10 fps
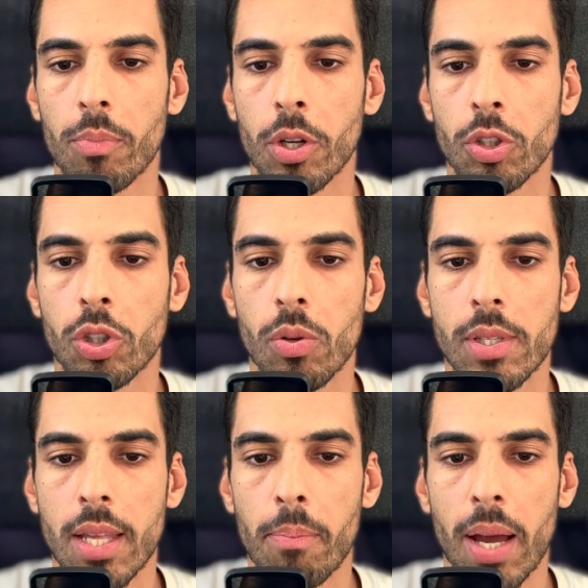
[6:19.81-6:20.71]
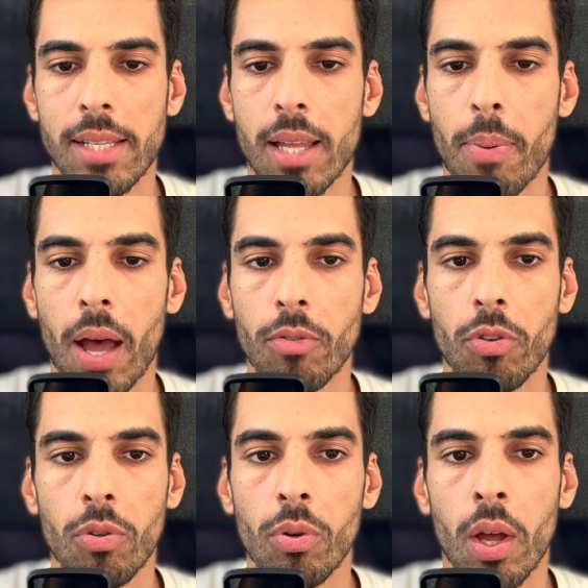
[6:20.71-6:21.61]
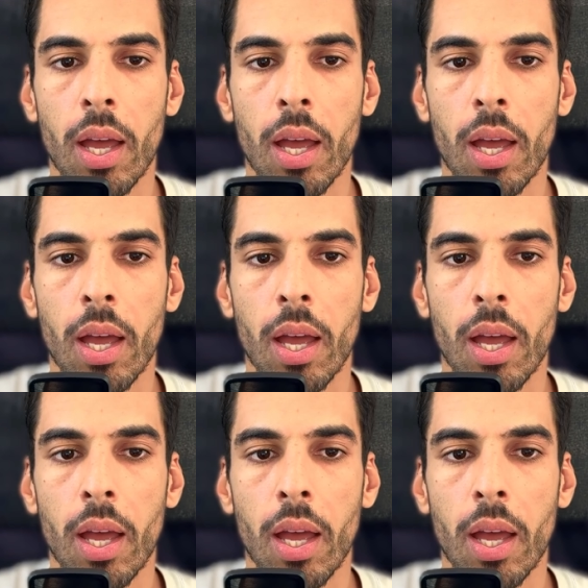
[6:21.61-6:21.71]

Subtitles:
I'm going to show you step-by-step how to.